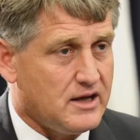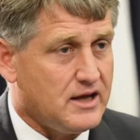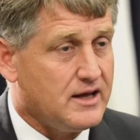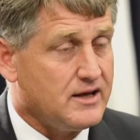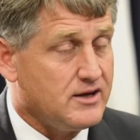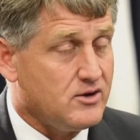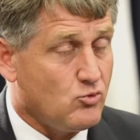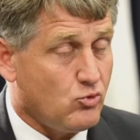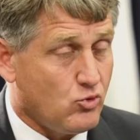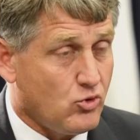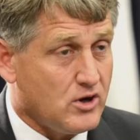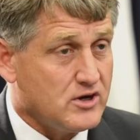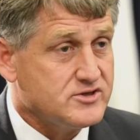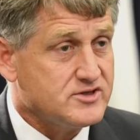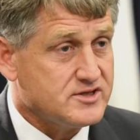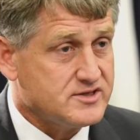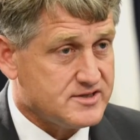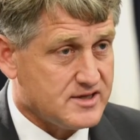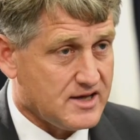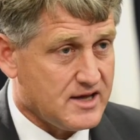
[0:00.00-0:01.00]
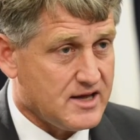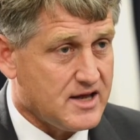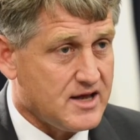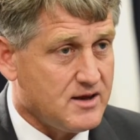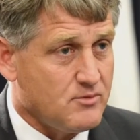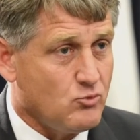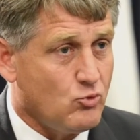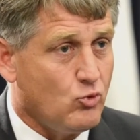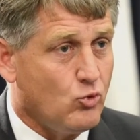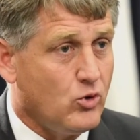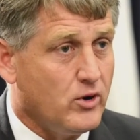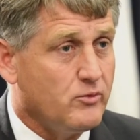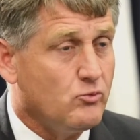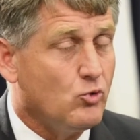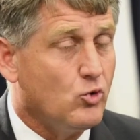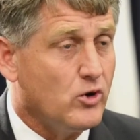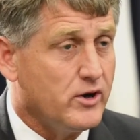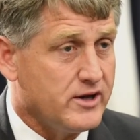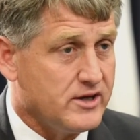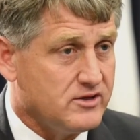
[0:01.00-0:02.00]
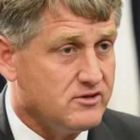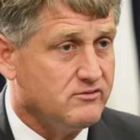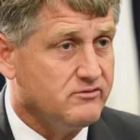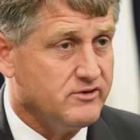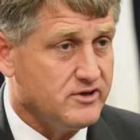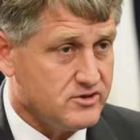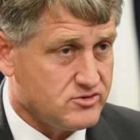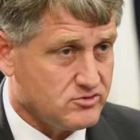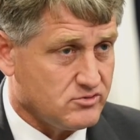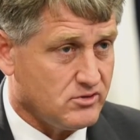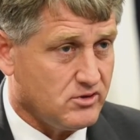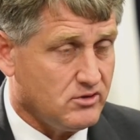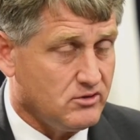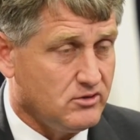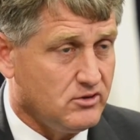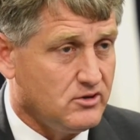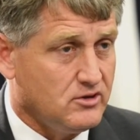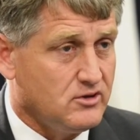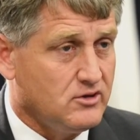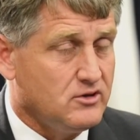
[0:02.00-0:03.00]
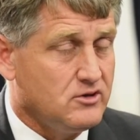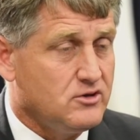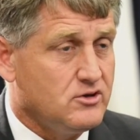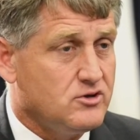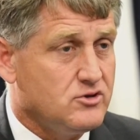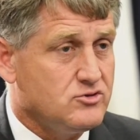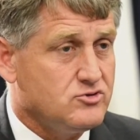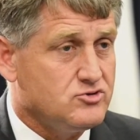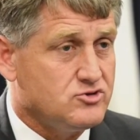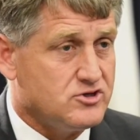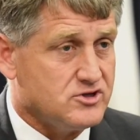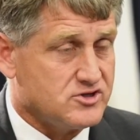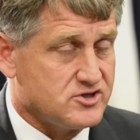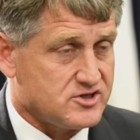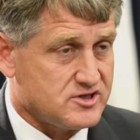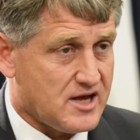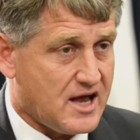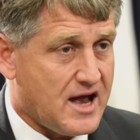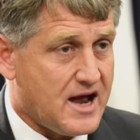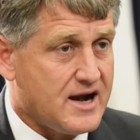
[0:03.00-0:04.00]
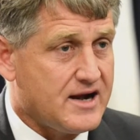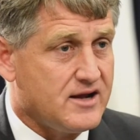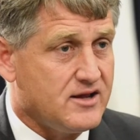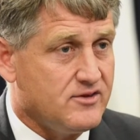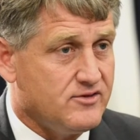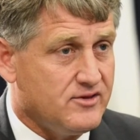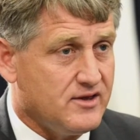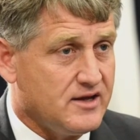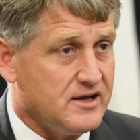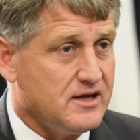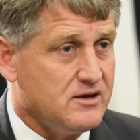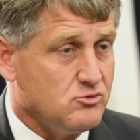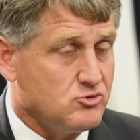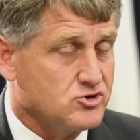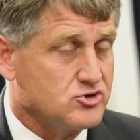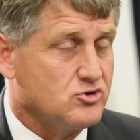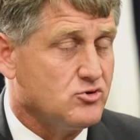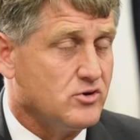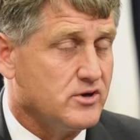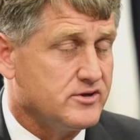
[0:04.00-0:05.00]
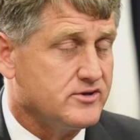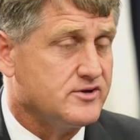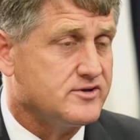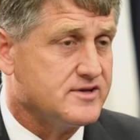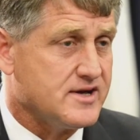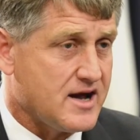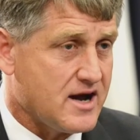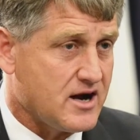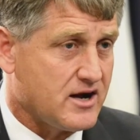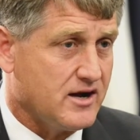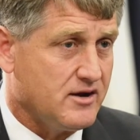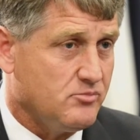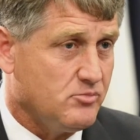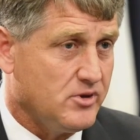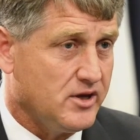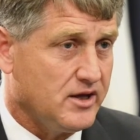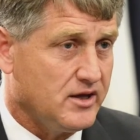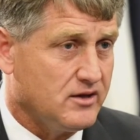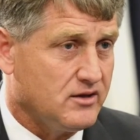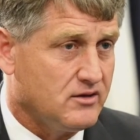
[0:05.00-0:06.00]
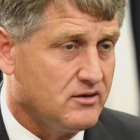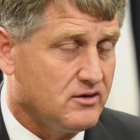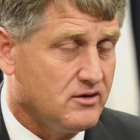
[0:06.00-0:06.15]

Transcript: And it was a time when one individual decided that he was going to target me.